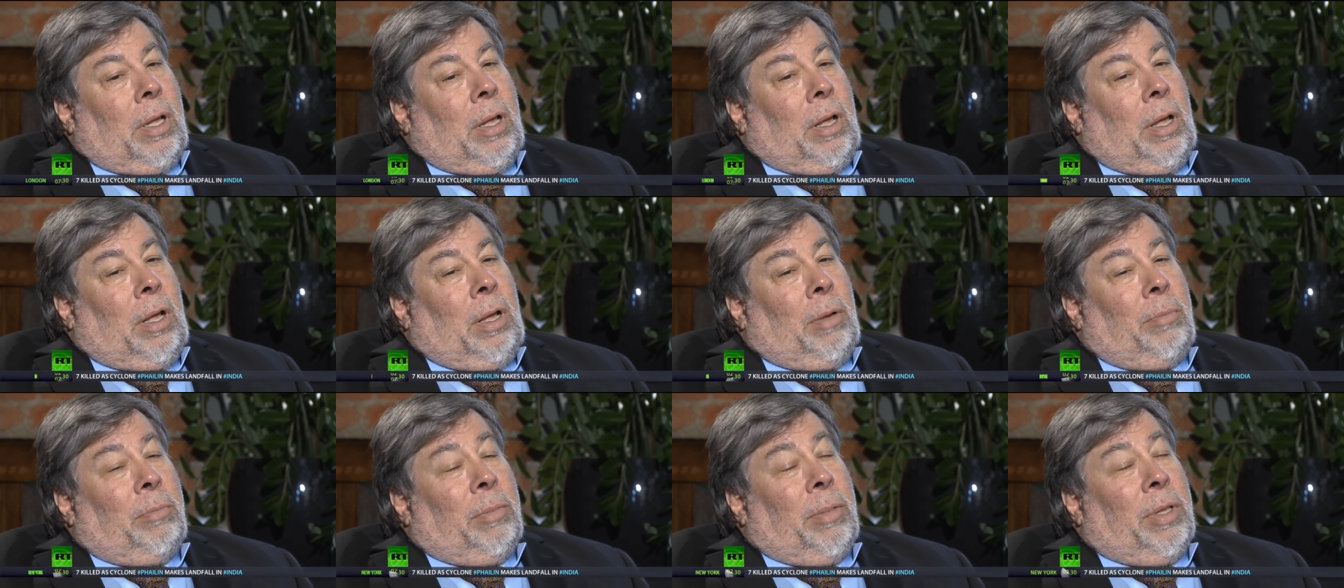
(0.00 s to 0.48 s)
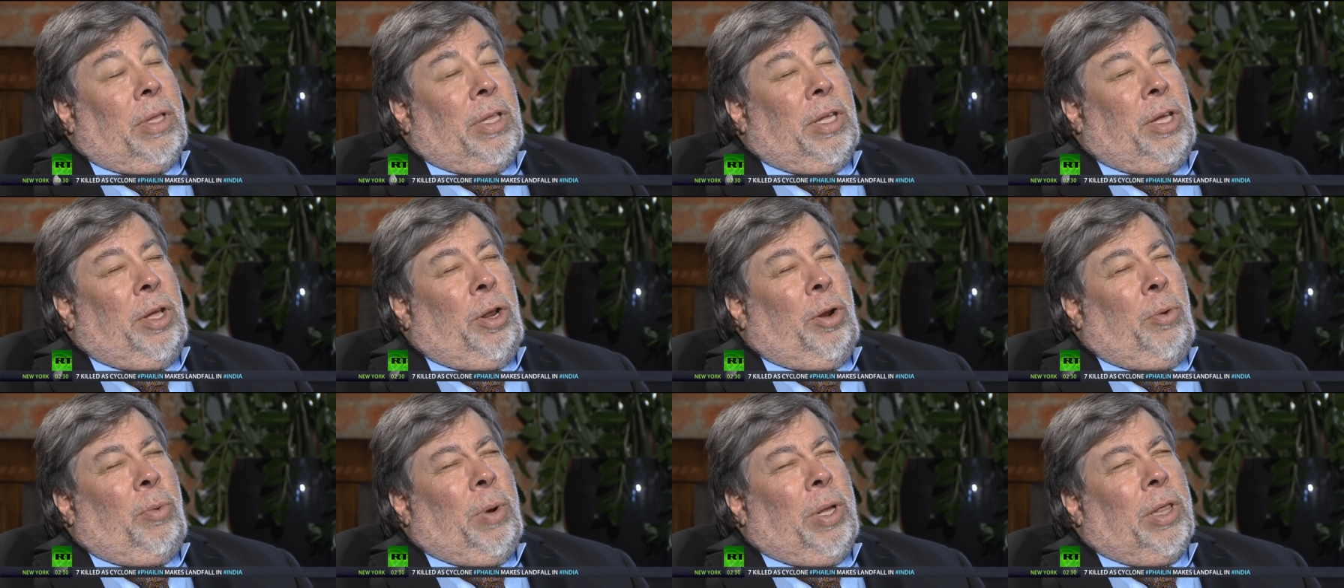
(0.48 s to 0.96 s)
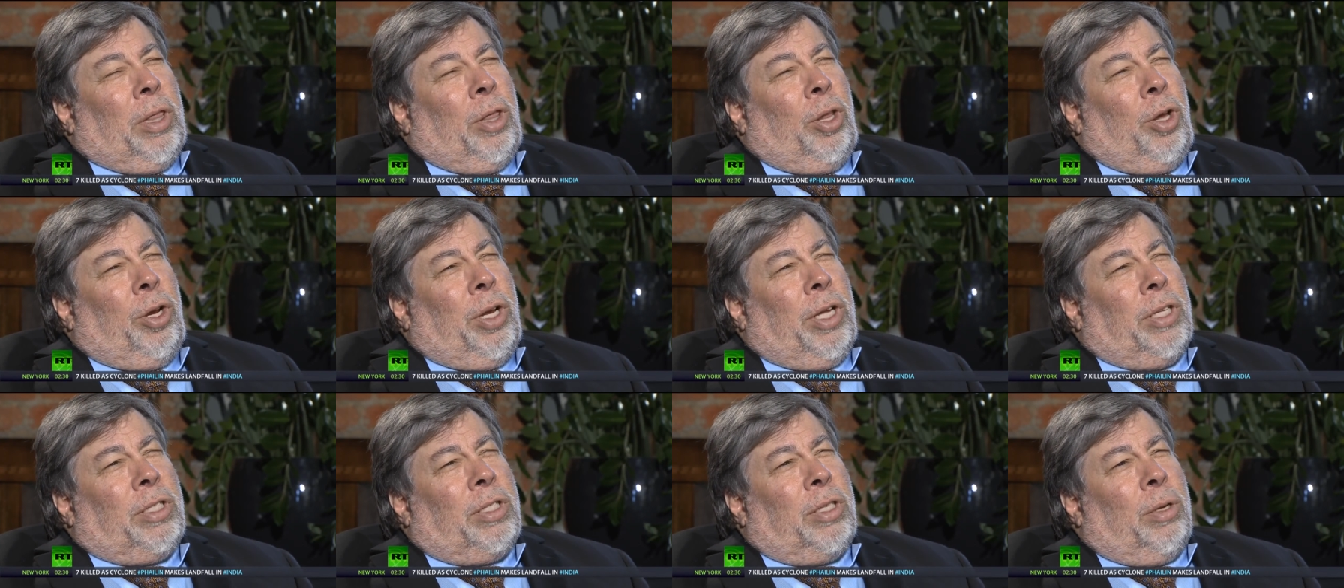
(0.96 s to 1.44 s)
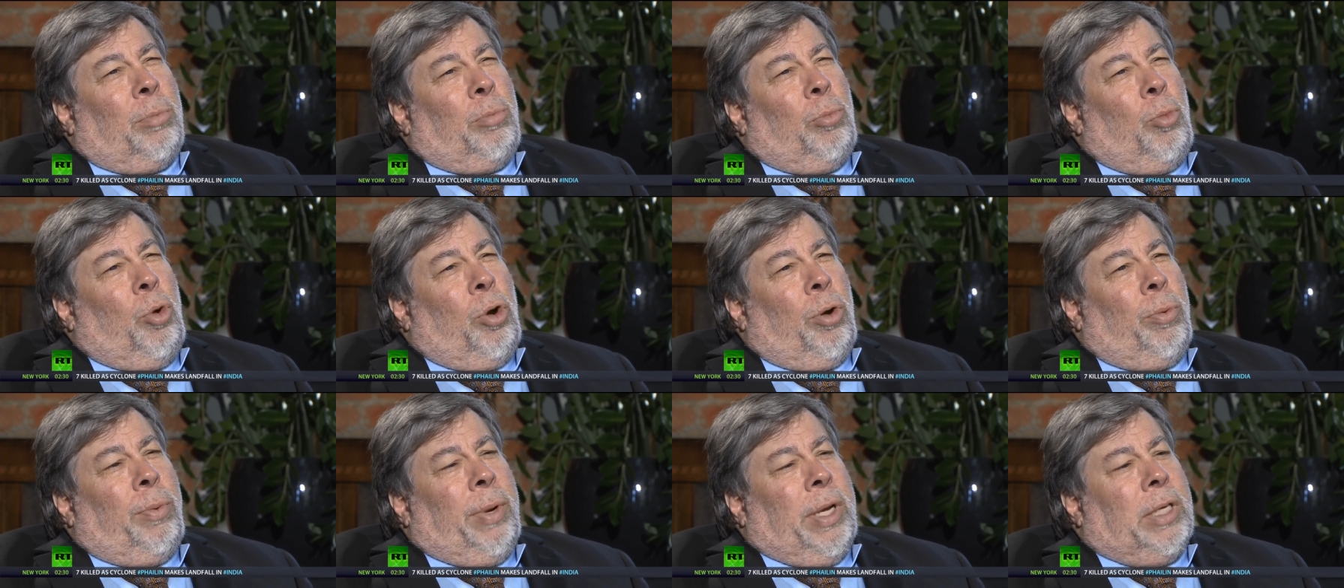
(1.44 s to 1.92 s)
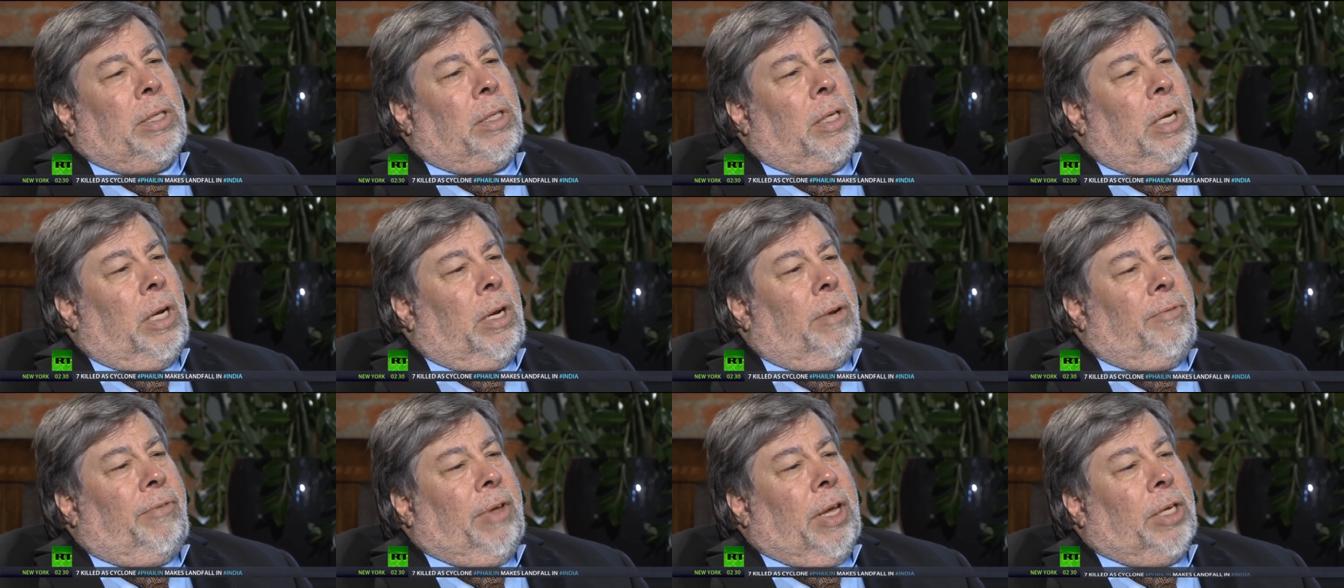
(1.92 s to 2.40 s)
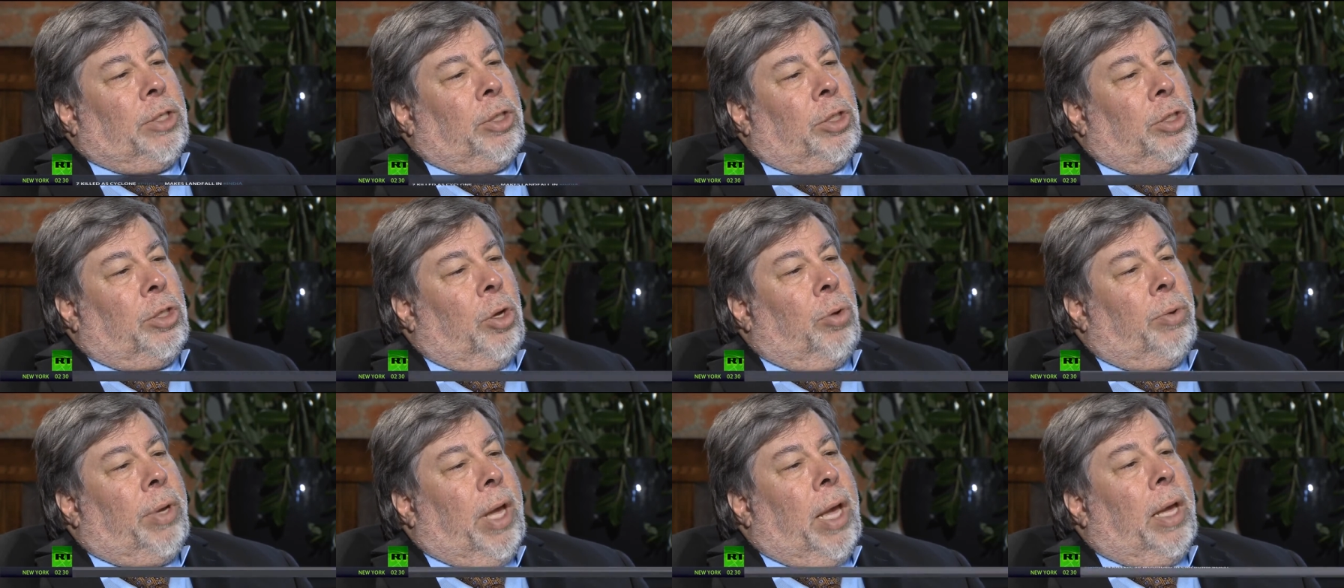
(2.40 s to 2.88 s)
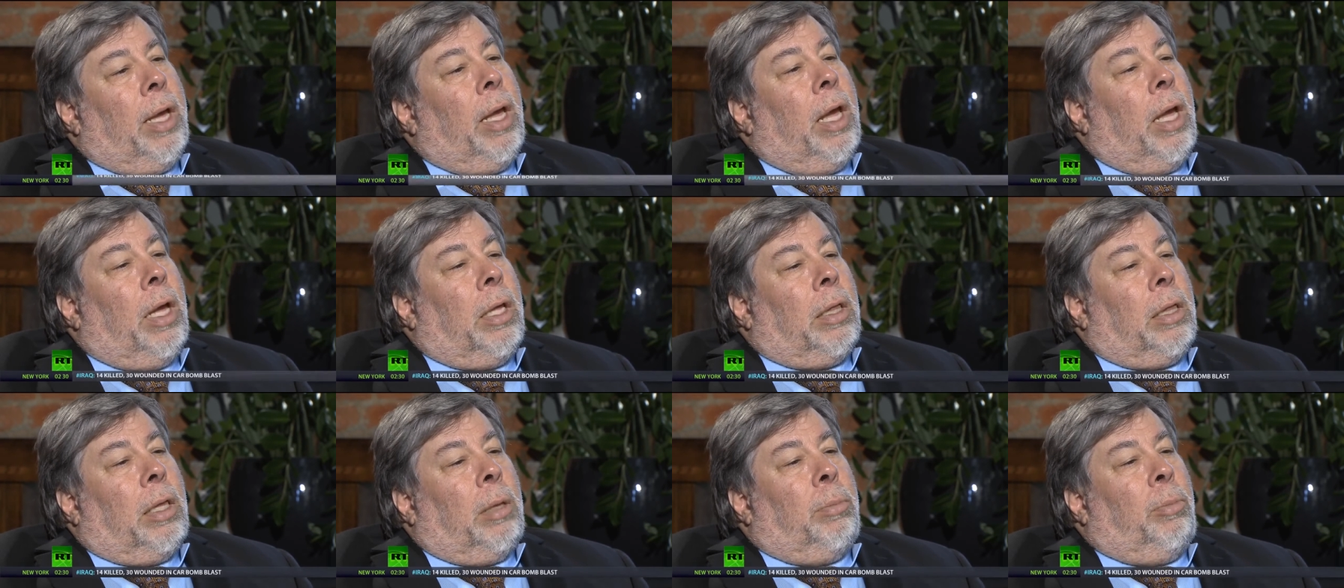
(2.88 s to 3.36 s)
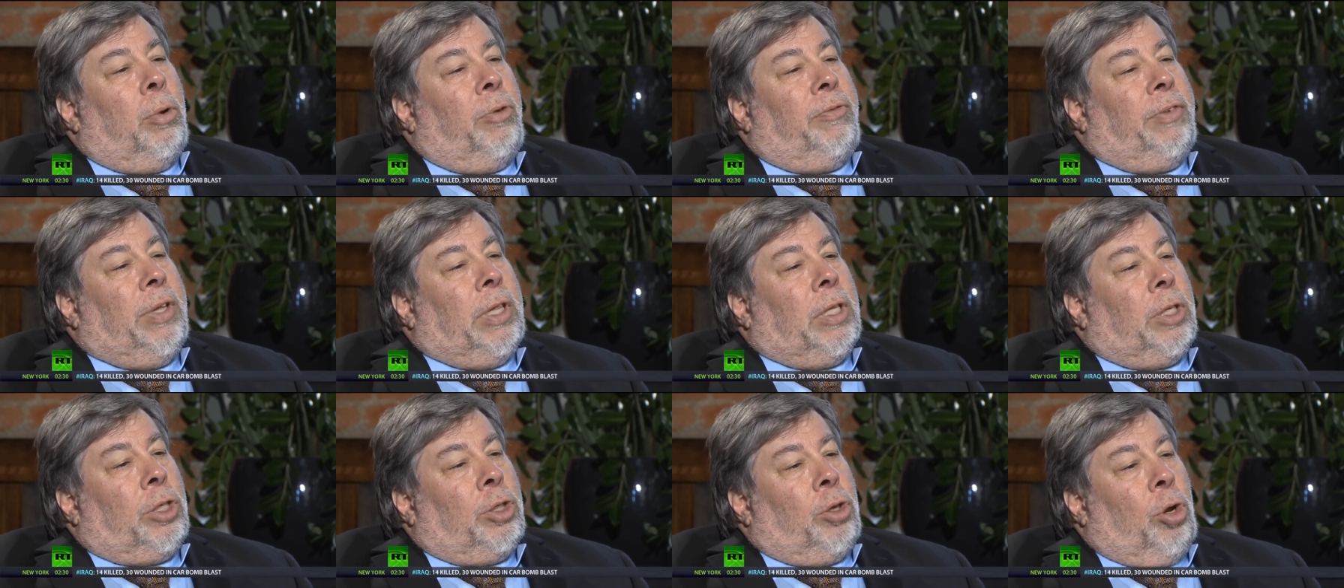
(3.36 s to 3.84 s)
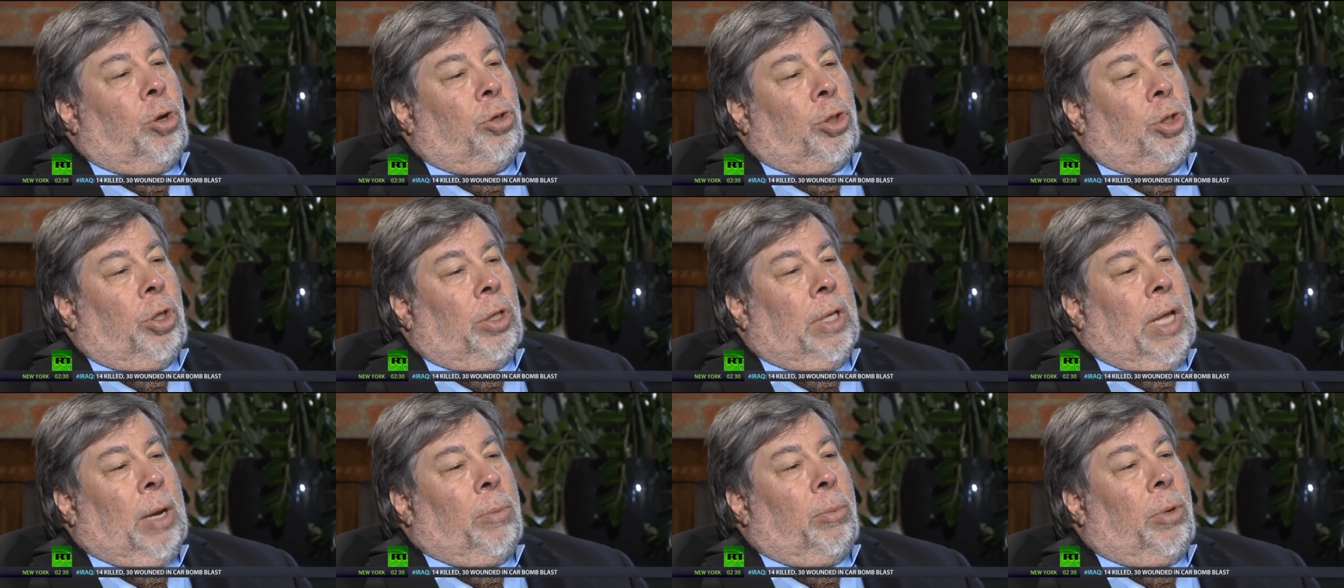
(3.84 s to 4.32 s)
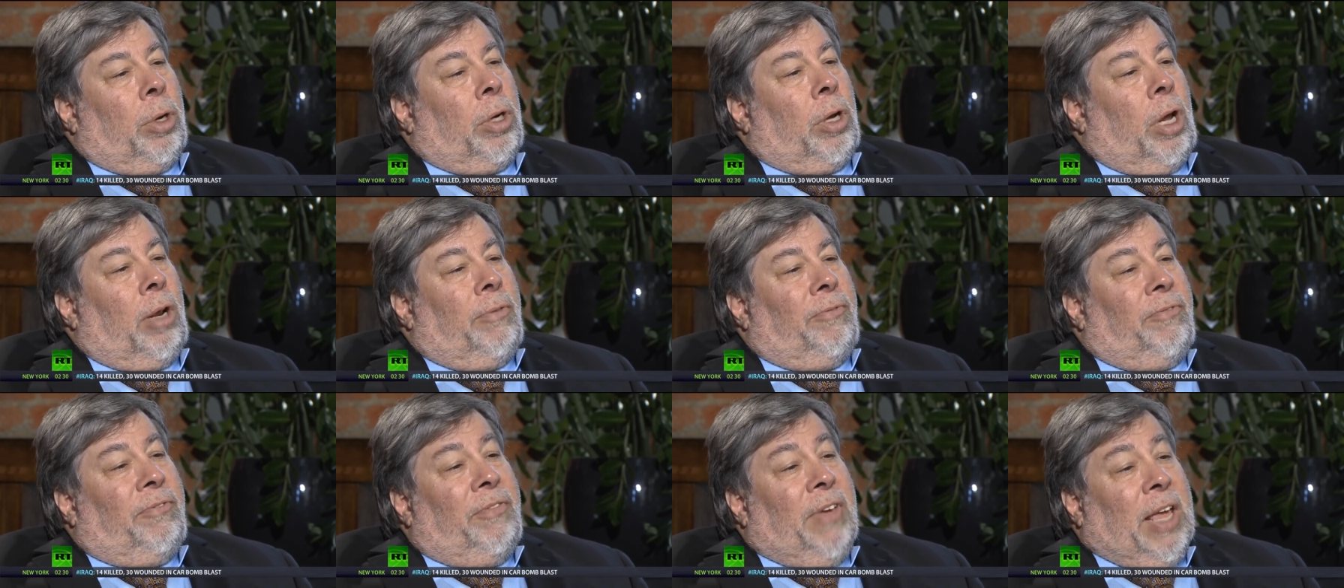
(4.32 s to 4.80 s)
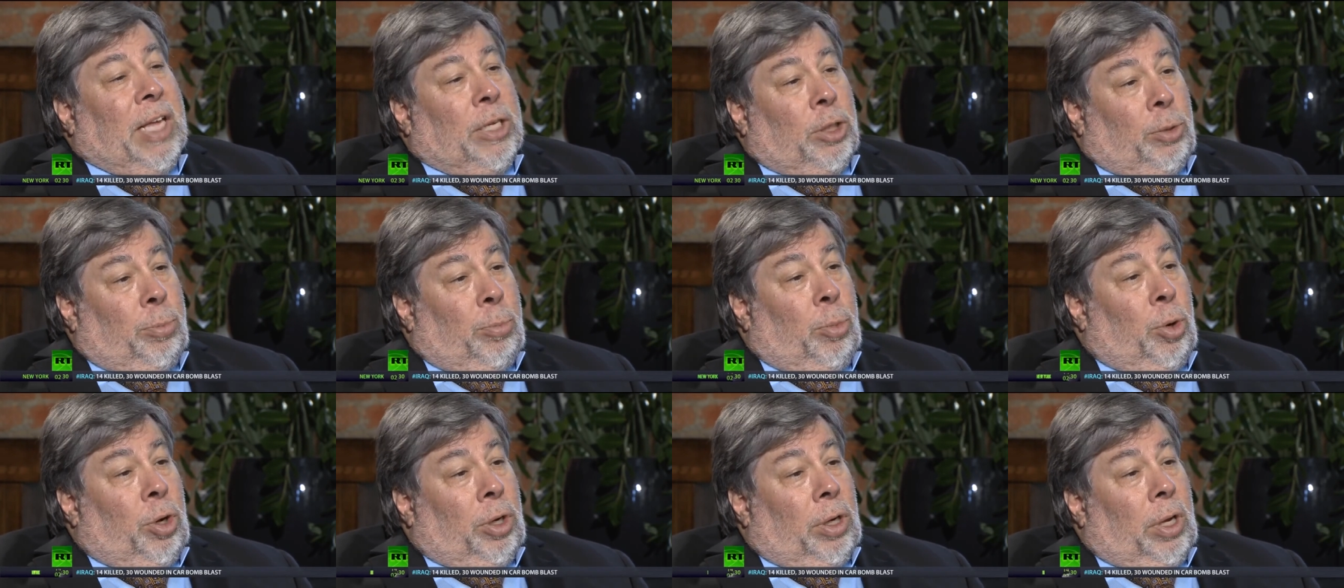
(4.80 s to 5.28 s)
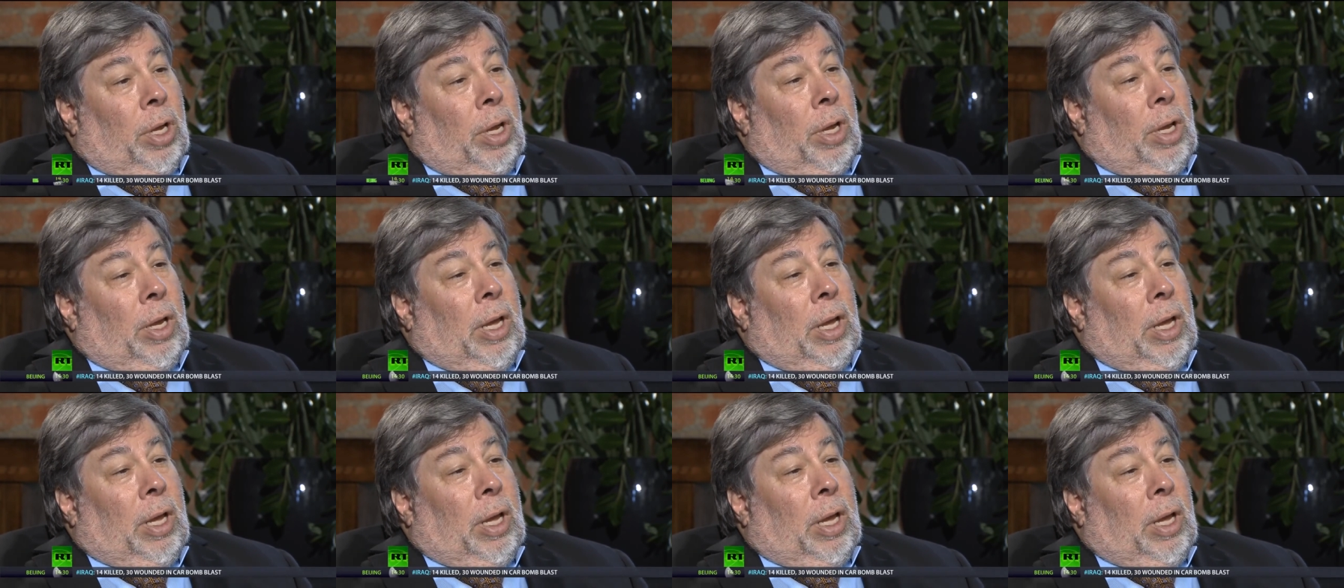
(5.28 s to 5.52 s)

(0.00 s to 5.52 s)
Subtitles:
You know what, look at some more recent innovations. Okay, the movie The Social Network on Facebook.